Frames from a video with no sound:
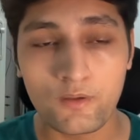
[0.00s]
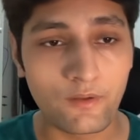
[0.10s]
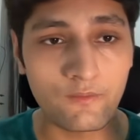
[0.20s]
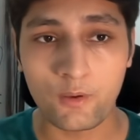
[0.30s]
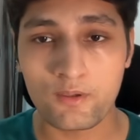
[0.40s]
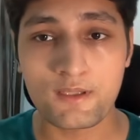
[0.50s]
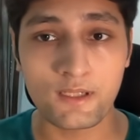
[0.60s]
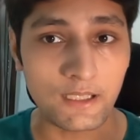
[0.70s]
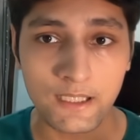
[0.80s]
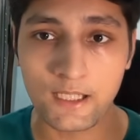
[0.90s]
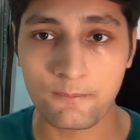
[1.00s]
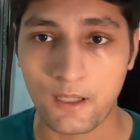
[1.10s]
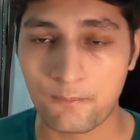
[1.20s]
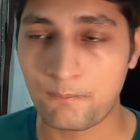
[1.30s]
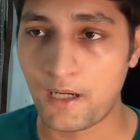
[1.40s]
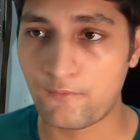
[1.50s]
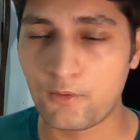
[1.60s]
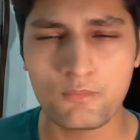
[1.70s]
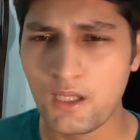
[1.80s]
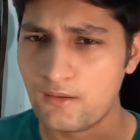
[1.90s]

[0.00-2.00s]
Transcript: Well Found is a really great platform.